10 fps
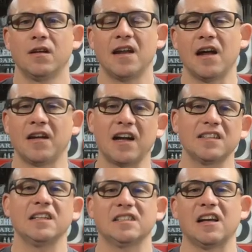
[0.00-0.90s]
Now,
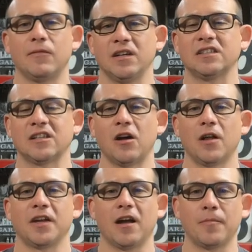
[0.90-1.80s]
nineteen seventy
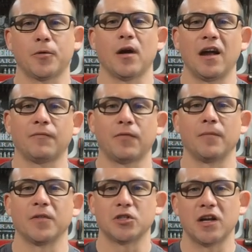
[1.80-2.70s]
saw the upgrade
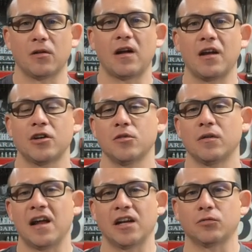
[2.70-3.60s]
from the generator to
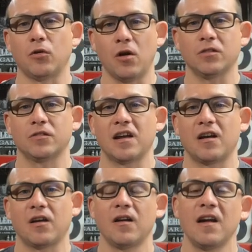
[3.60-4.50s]
an actual
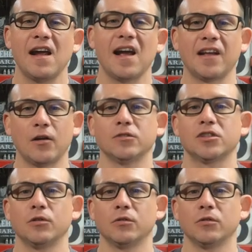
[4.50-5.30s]
alternator, and that old school